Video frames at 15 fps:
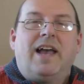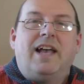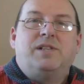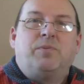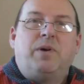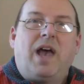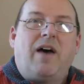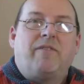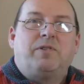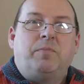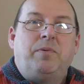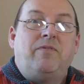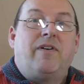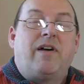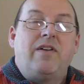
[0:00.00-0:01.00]
is we have to
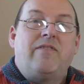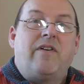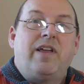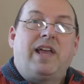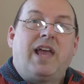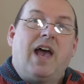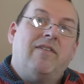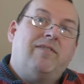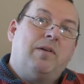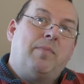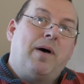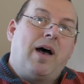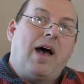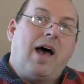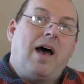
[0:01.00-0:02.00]
be very, very careful
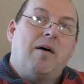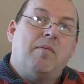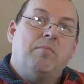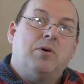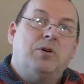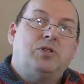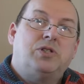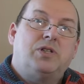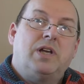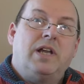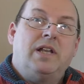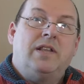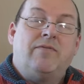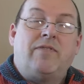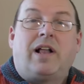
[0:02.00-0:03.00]
about how much
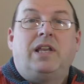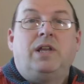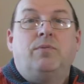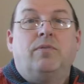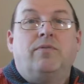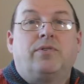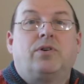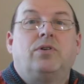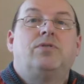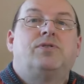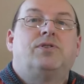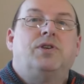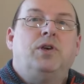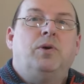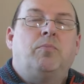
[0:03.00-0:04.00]
in the value of
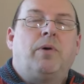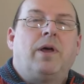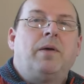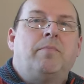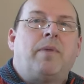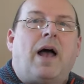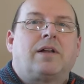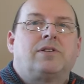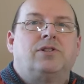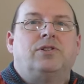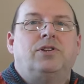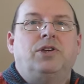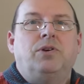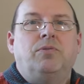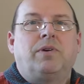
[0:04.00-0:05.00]
goods that you bring back to
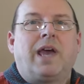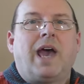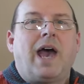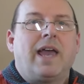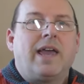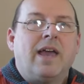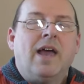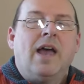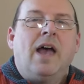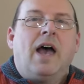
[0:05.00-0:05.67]
the UK.